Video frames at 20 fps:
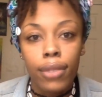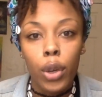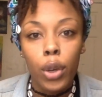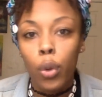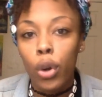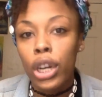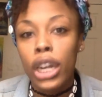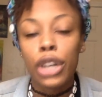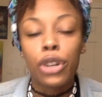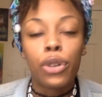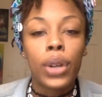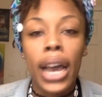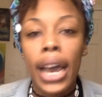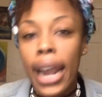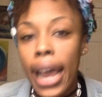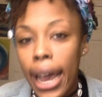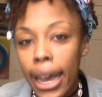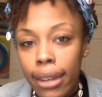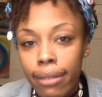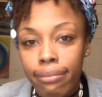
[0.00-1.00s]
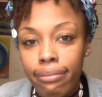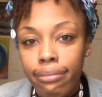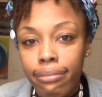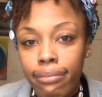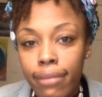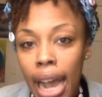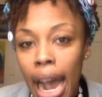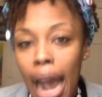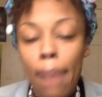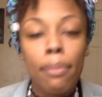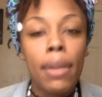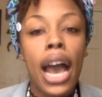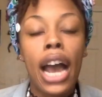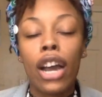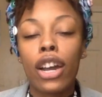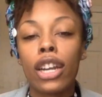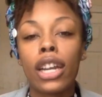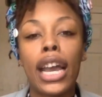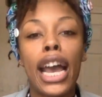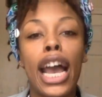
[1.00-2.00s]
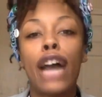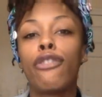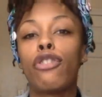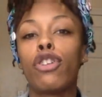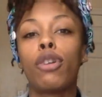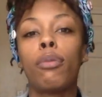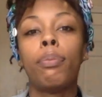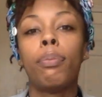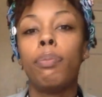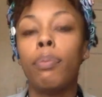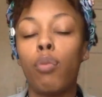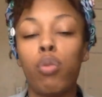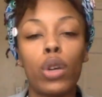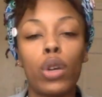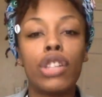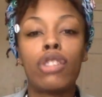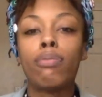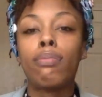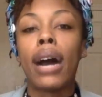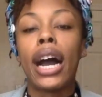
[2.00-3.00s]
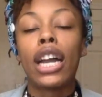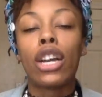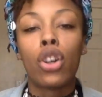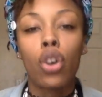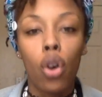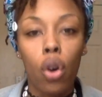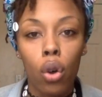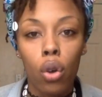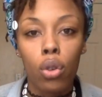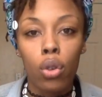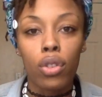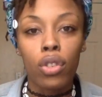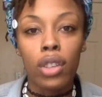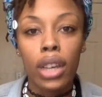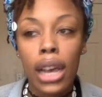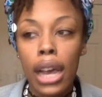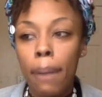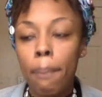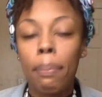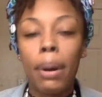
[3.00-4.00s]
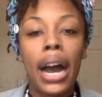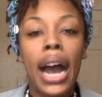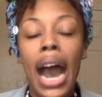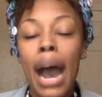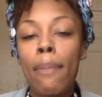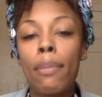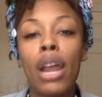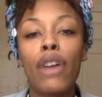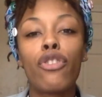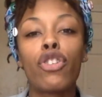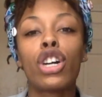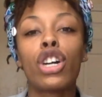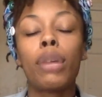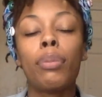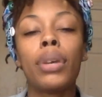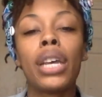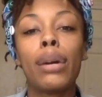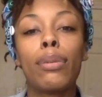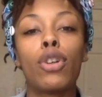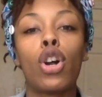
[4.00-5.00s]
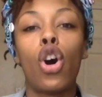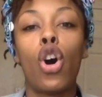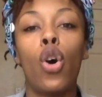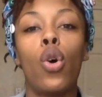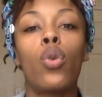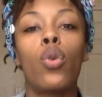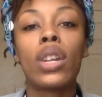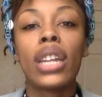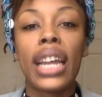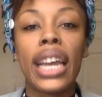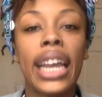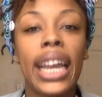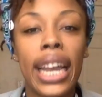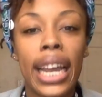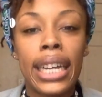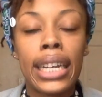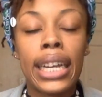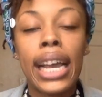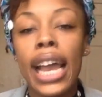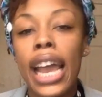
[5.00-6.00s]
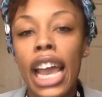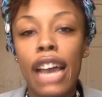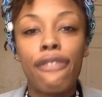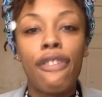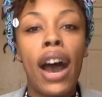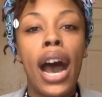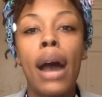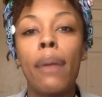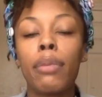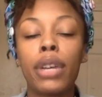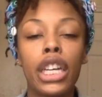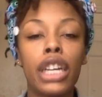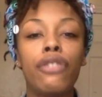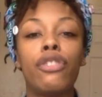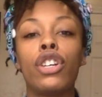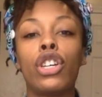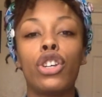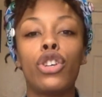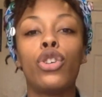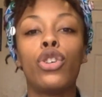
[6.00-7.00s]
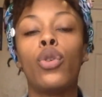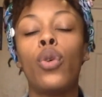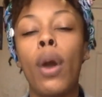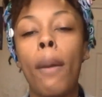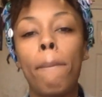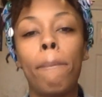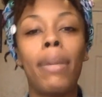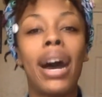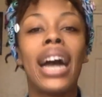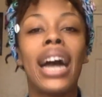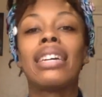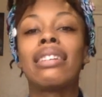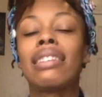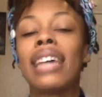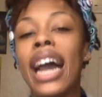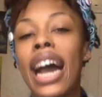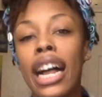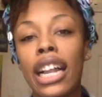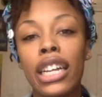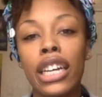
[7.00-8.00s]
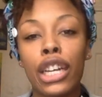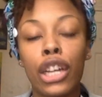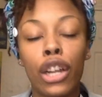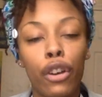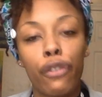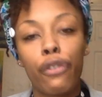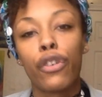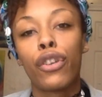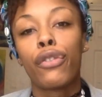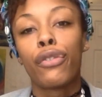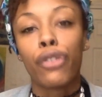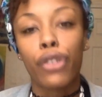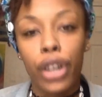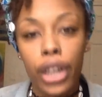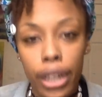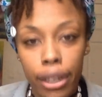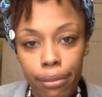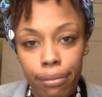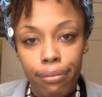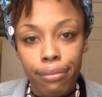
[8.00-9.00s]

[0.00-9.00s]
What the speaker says: Where they do that at? I'm not going to ever reach my goals, but I'm never going to be able to own land if I'm giving you my talent for free.